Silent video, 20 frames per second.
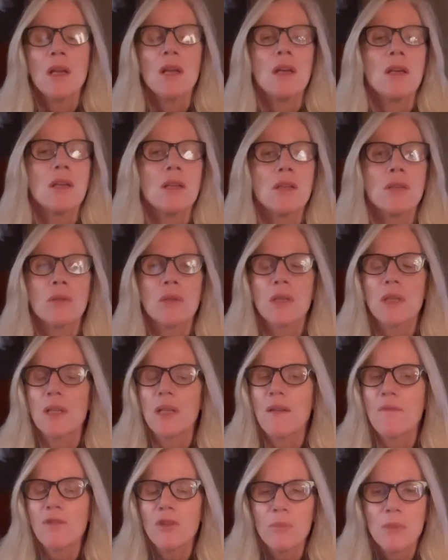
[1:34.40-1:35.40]
You'll get
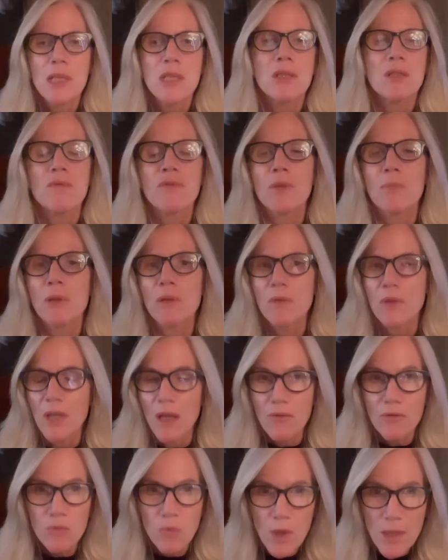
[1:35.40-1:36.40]
information from your
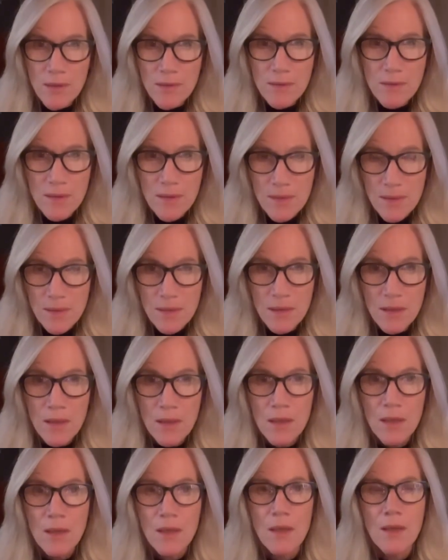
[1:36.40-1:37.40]
loved ones
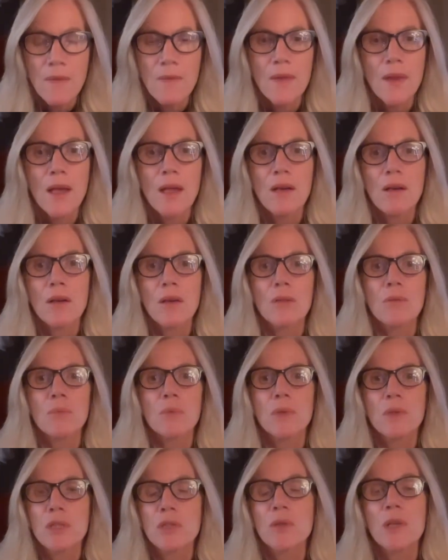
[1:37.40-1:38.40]
that are
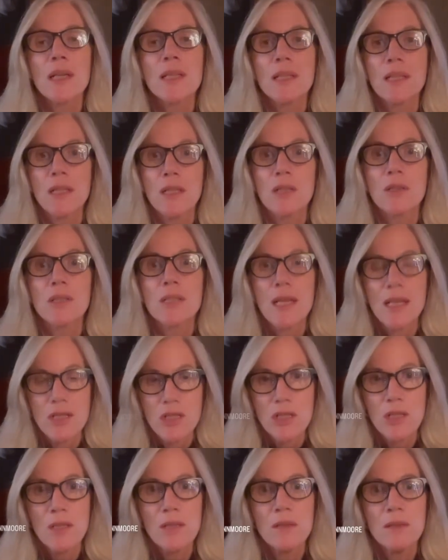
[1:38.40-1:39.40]
really trying to get your
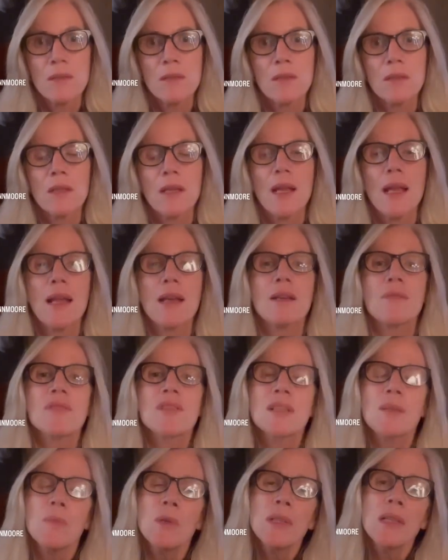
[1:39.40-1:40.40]
attention. And if
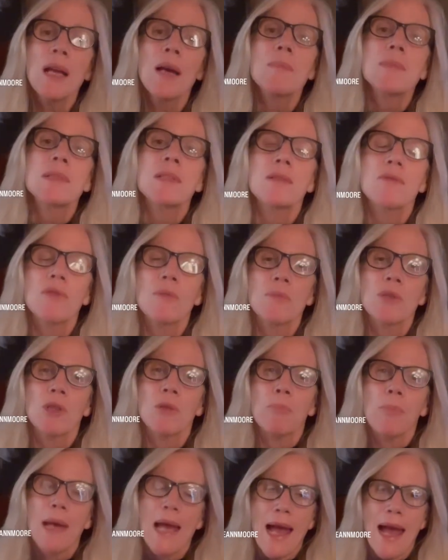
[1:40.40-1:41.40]
someone comes in from
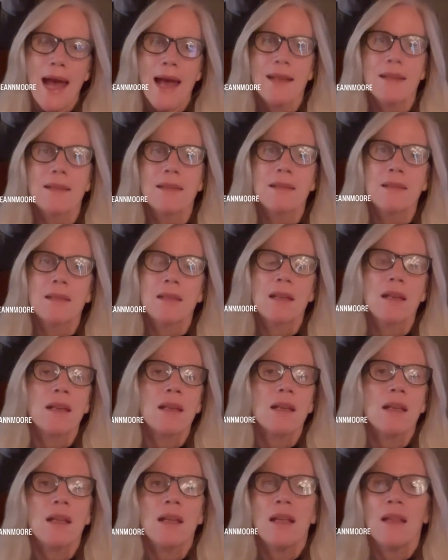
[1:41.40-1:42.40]
your past
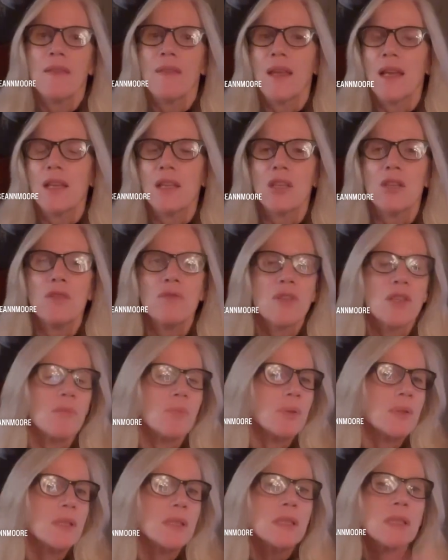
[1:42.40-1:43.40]
that you've
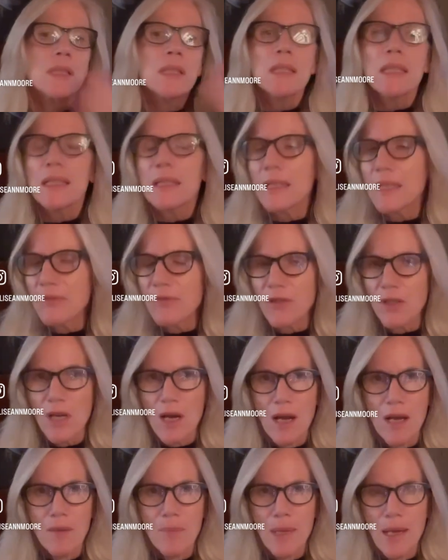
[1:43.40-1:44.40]
completely
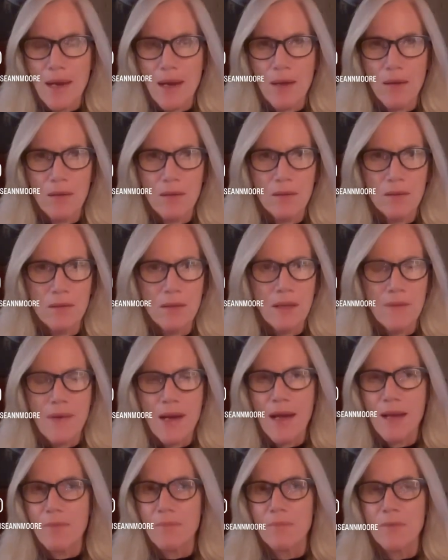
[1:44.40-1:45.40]
forgot about, I've
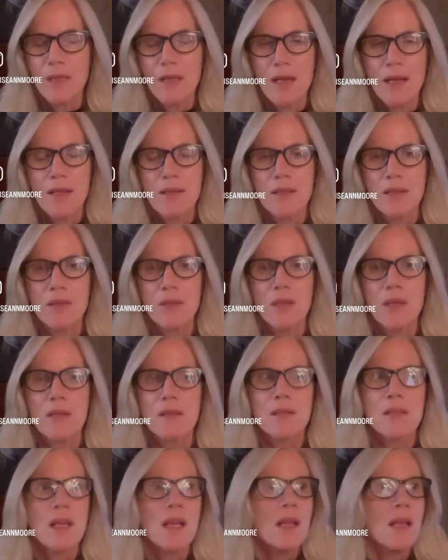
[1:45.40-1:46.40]
had clients do
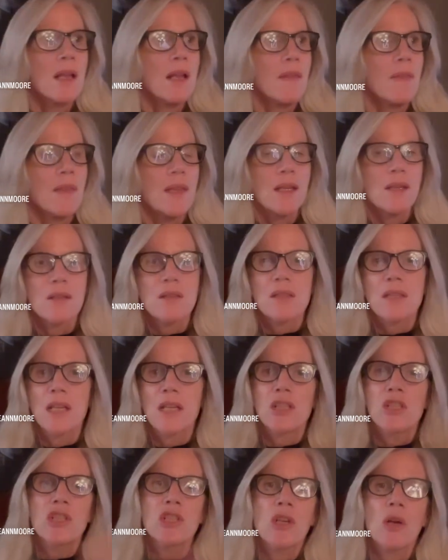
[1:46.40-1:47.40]
this, they just
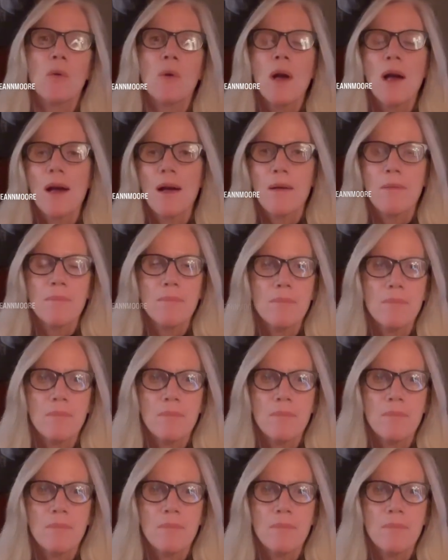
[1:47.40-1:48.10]
like show up